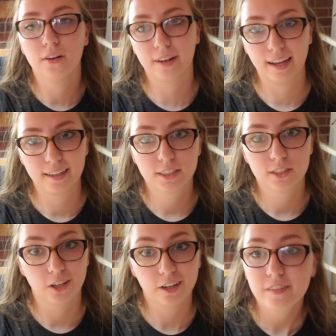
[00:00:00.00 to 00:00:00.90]
Okay,
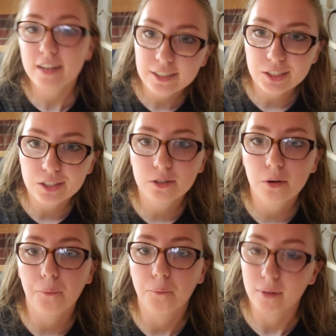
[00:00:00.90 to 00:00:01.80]
start of day
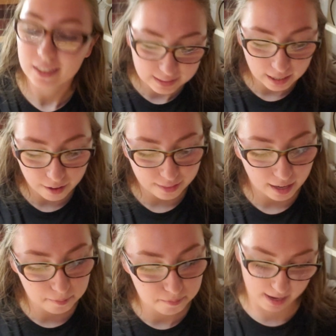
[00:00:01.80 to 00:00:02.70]
two was not
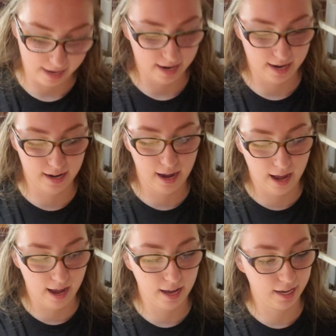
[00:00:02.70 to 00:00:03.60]
that bad.
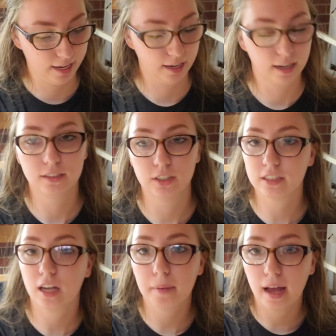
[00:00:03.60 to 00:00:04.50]
I
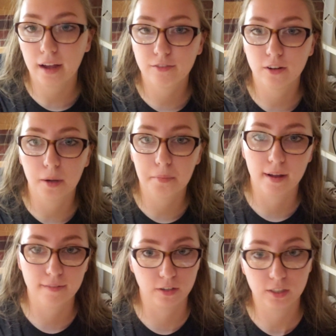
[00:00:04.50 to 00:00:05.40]
just got back from
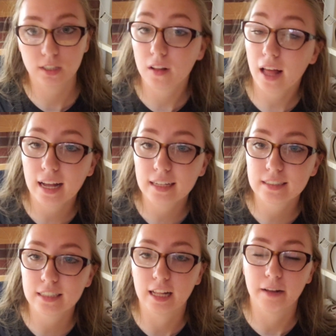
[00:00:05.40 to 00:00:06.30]
my first
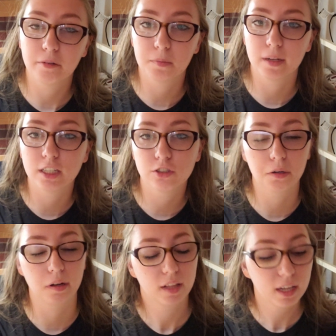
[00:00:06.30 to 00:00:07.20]
class, and that was my
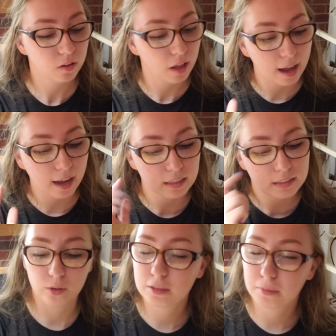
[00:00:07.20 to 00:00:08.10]
intro to lit class.
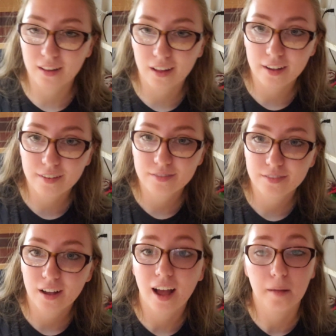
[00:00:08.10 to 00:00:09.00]
For once in my life,
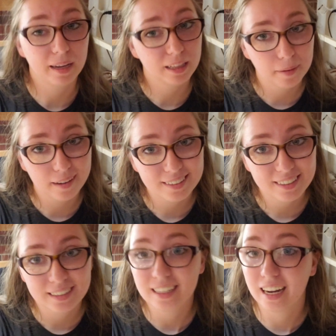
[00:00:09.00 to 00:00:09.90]
I made the
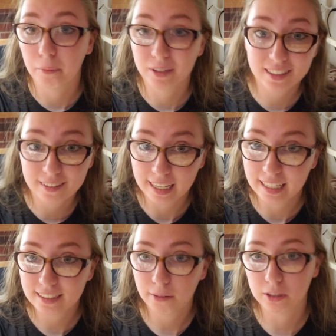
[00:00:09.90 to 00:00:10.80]
bus and I wasn't
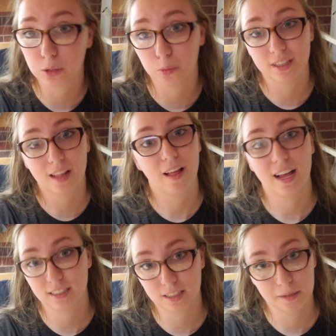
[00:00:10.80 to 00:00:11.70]
late, which is what that
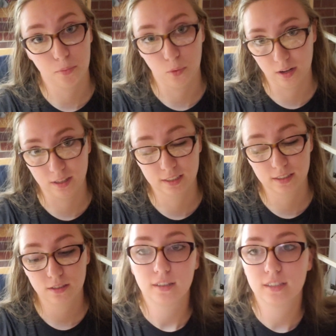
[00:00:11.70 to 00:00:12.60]
last clip
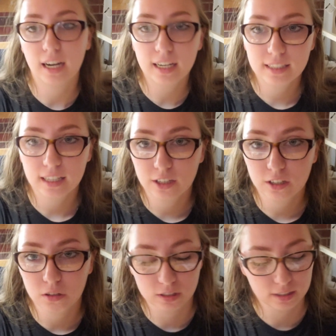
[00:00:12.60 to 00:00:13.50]
was. The dining center
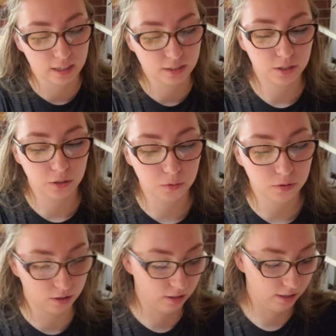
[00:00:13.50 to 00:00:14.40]
closes at
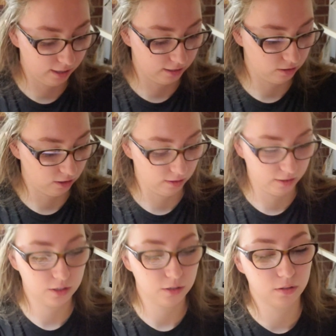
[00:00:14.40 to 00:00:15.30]
2.30 and it's
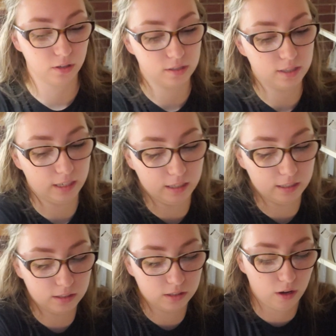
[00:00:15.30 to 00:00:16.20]
currently
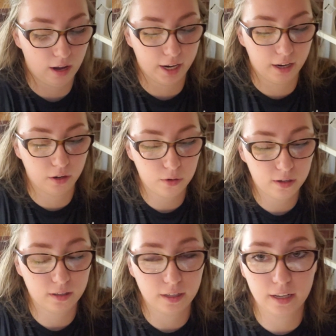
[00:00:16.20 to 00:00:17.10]
2.13, so I
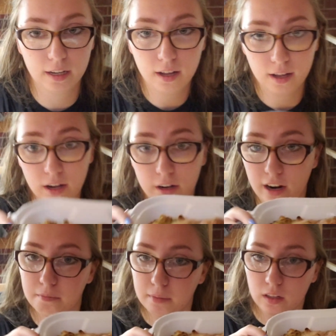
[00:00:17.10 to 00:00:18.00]
quickly
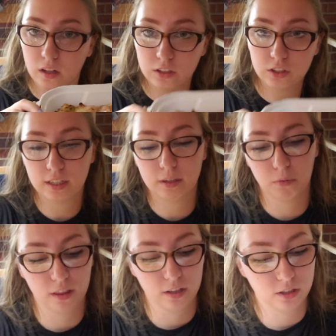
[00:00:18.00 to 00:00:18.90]
grabbed my lunch in
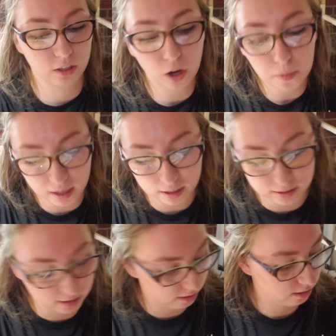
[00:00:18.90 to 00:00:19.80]
one of the to-go
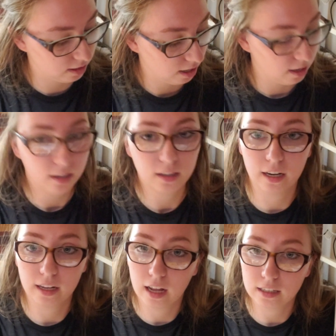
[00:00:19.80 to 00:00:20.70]
boxes and
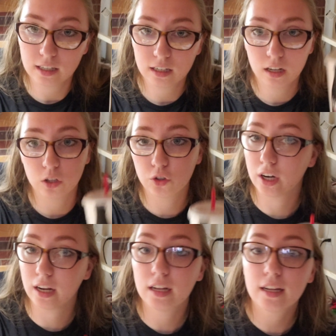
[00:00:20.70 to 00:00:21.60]
I got a
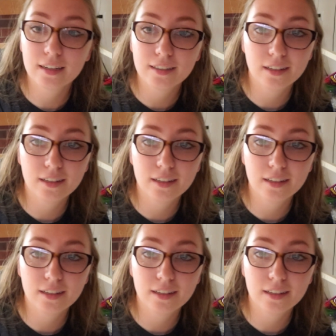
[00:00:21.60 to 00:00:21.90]
drink,